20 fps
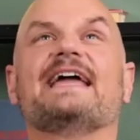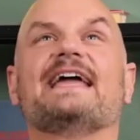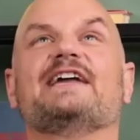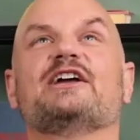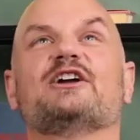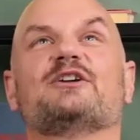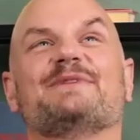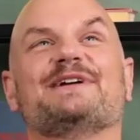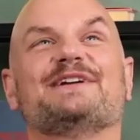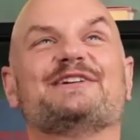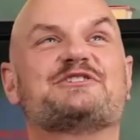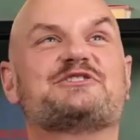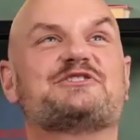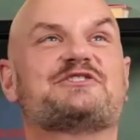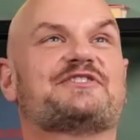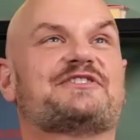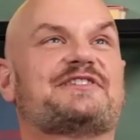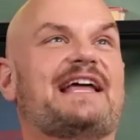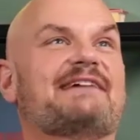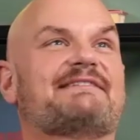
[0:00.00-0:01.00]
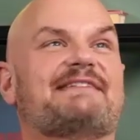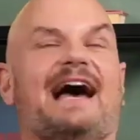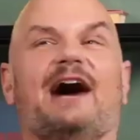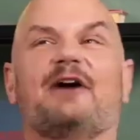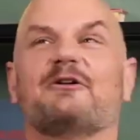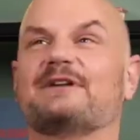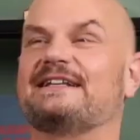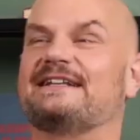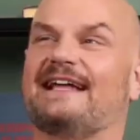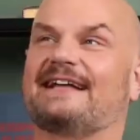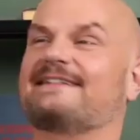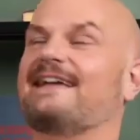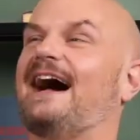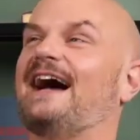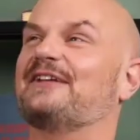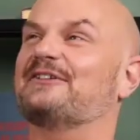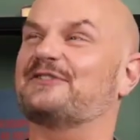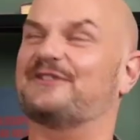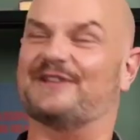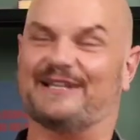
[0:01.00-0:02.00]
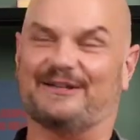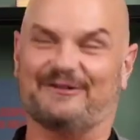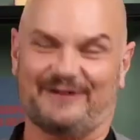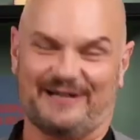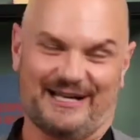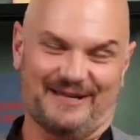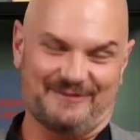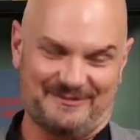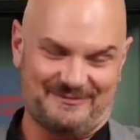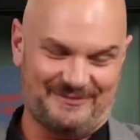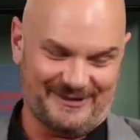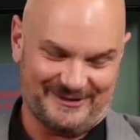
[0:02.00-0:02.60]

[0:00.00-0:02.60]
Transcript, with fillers: they, hear me touting that constantly, Mom.